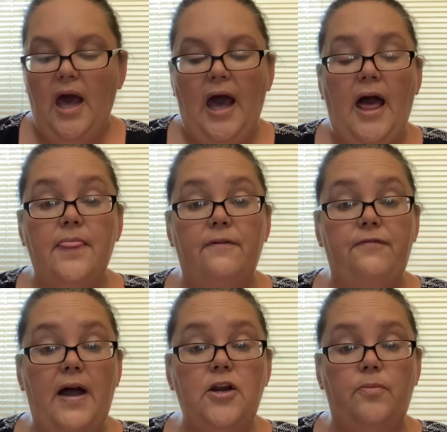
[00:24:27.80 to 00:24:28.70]
And the
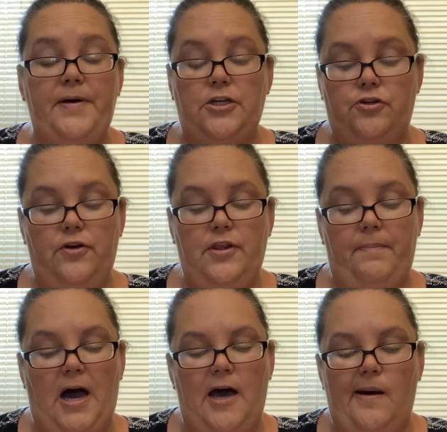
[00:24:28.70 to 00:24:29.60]
final picture at the
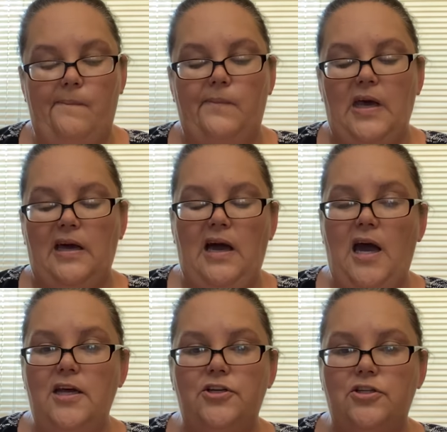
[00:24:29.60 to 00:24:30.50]
bottom
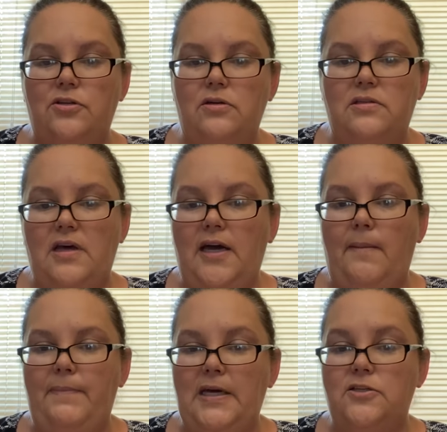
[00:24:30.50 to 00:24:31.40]
kind of just looks like
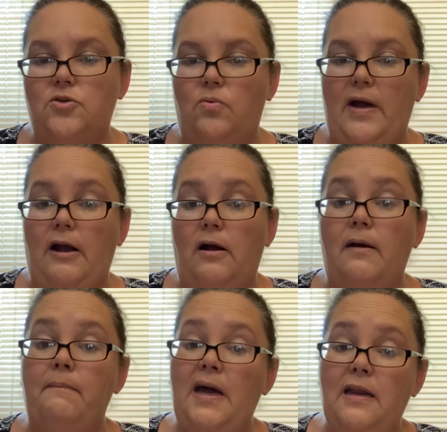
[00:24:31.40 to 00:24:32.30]
a big square.
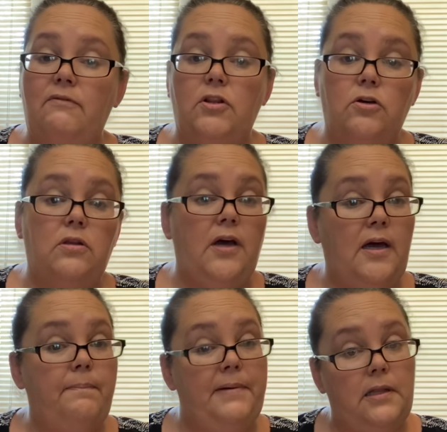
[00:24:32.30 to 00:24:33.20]
It might even look like
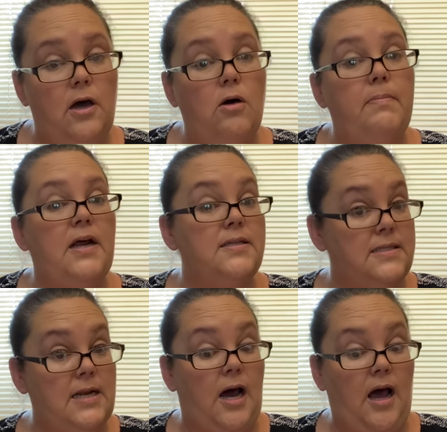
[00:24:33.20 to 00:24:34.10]
a pillow, but
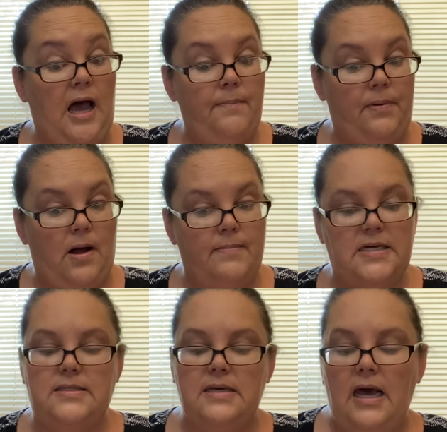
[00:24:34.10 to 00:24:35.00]
it's not, I
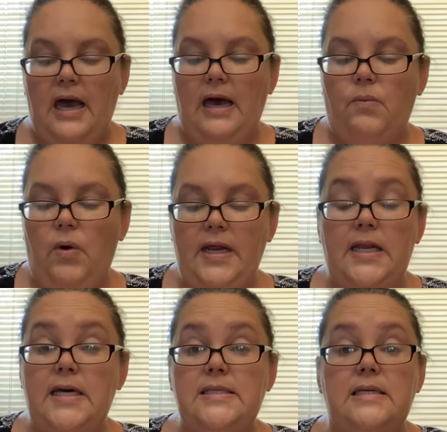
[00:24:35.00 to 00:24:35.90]
promise. What
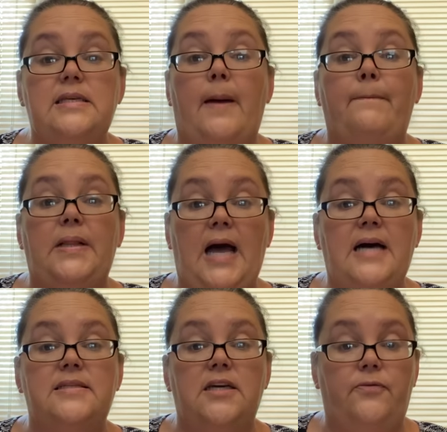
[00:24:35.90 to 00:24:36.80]
it is a
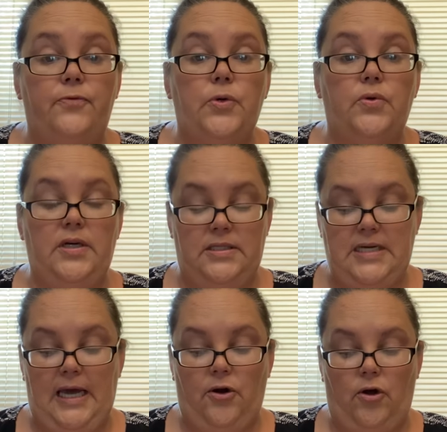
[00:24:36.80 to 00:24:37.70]
plastic food
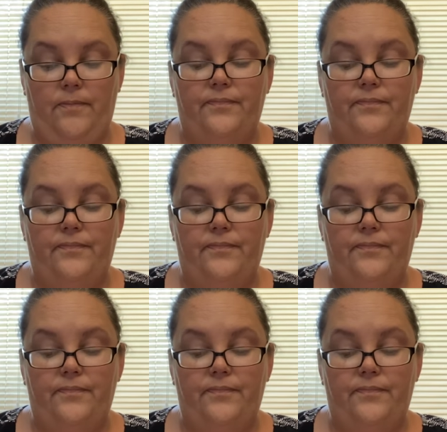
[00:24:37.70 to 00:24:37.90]
container.